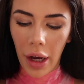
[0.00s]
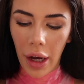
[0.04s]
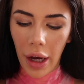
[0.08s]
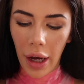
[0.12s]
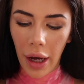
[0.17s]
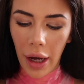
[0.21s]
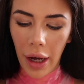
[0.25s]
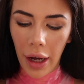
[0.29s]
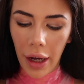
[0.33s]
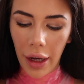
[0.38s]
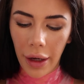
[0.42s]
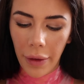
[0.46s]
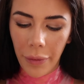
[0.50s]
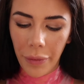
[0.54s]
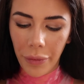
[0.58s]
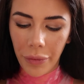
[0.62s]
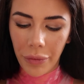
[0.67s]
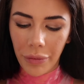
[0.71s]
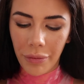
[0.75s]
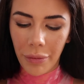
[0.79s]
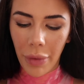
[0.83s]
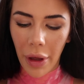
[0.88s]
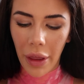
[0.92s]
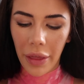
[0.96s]

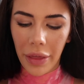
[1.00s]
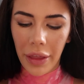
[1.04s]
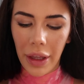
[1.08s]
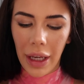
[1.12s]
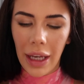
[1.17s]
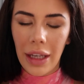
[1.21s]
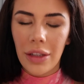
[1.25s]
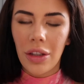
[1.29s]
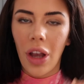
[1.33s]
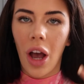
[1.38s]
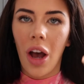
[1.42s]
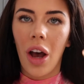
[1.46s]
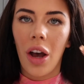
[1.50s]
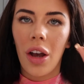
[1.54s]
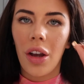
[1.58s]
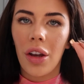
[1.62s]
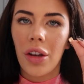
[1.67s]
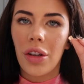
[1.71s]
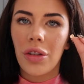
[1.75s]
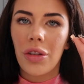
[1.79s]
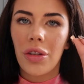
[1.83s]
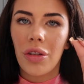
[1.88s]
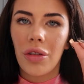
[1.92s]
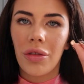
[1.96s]
But these
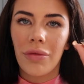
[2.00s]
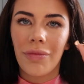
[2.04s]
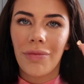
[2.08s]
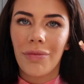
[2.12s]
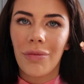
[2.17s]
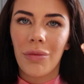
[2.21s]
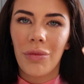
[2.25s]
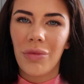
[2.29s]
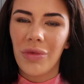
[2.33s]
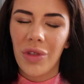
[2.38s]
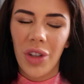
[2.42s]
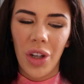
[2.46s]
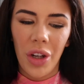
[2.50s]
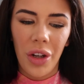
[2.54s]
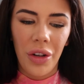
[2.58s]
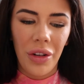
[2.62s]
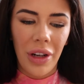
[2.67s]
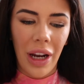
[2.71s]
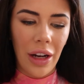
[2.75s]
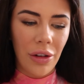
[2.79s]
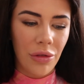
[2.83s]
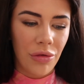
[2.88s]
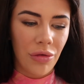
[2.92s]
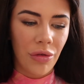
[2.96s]
are too
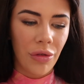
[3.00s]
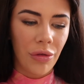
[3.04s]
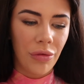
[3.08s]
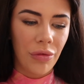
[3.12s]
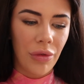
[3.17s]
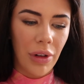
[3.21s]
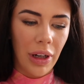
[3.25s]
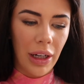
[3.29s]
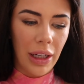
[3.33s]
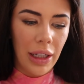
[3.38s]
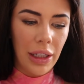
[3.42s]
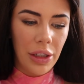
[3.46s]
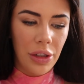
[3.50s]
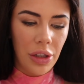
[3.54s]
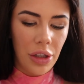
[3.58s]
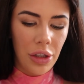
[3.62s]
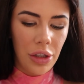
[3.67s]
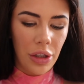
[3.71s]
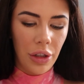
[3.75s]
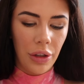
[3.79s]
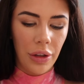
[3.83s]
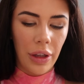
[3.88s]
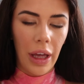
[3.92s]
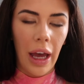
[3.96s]
natural really to
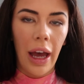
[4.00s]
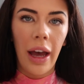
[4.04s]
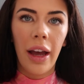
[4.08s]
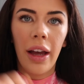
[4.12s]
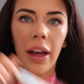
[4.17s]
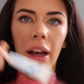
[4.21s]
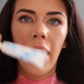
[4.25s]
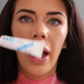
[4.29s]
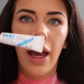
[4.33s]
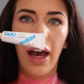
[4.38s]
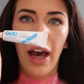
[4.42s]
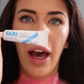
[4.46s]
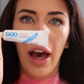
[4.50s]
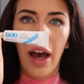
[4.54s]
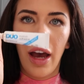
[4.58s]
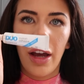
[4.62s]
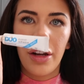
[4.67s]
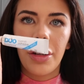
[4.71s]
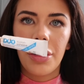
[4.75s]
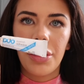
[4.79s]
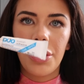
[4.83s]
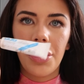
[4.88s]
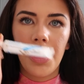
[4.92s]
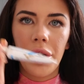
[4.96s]
do that. I
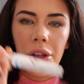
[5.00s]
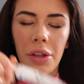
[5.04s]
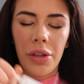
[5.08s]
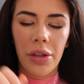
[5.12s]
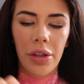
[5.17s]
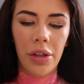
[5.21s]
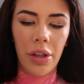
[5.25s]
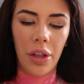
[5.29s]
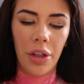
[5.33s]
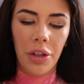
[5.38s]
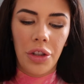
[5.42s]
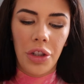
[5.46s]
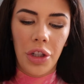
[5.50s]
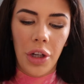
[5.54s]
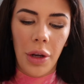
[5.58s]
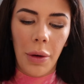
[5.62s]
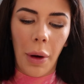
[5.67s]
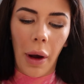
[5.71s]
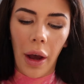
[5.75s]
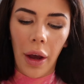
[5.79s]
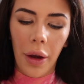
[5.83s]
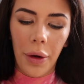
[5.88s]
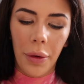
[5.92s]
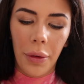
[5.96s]
just use the
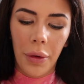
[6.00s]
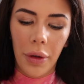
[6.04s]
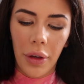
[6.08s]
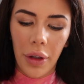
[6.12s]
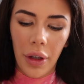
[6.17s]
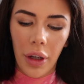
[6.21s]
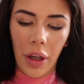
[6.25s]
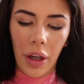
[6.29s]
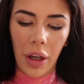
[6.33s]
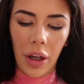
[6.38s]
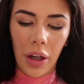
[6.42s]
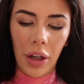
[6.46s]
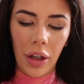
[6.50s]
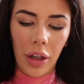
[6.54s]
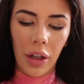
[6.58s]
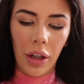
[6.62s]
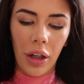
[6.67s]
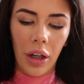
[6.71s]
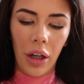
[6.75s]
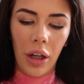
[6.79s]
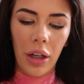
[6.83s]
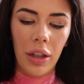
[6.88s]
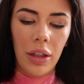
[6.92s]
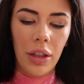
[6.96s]
duo
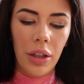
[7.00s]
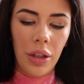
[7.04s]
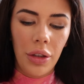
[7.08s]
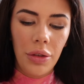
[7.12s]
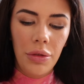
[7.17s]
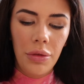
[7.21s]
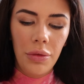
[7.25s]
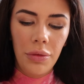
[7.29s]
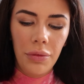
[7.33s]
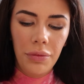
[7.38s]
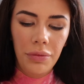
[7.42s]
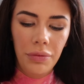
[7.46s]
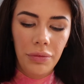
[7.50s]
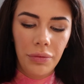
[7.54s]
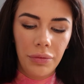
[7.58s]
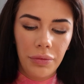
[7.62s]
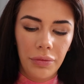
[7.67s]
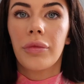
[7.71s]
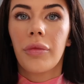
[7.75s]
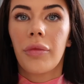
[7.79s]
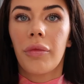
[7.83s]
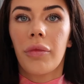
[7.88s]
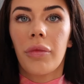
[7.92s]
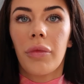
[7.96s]
glue.
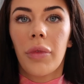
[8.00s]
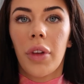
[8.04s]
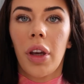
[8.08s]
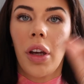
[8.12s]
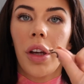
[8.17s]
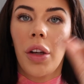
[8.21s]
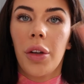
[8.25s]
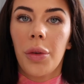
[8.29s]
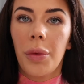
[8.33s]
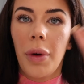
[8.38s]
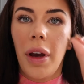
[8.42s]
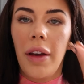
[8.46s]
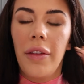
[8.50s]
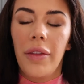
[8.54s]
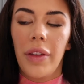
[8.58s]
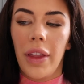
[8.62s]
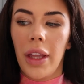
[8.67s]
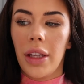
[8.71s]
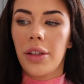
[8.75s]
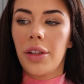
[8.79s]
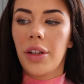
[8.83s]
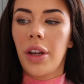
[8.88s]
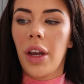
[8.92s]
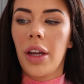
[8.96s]
Wait for
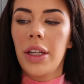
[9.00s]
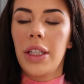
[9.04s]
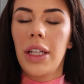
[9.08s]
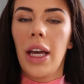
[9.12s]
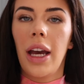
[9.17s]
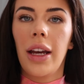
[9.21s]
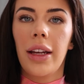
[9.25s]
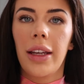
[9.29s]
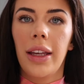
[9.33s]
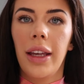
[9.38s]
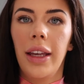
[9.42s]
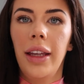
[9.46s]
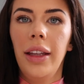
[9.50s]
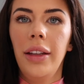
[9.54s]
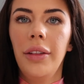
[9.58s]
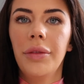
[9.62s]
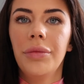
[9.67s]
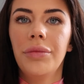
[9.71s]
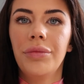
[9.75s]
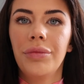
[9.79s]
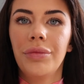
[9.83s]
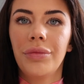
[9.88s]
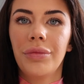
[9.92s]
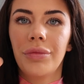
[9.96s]
that to go tacky.
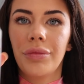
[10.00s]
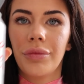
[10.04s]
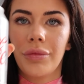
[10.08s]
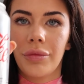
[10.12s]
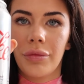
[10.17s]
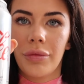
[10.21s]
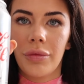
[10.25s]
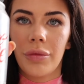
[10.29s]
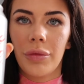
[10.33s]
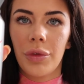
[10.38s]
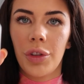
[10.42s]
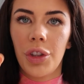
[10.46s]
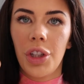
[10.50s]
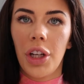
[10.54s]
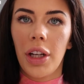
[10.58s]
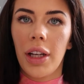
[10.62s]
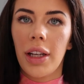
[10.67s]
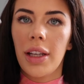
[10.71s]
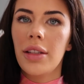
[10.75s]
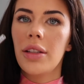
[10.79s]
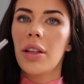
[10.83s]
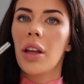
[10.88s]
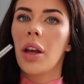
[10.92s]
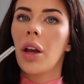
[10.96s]

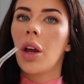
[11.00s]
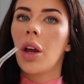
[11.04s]
Cheers.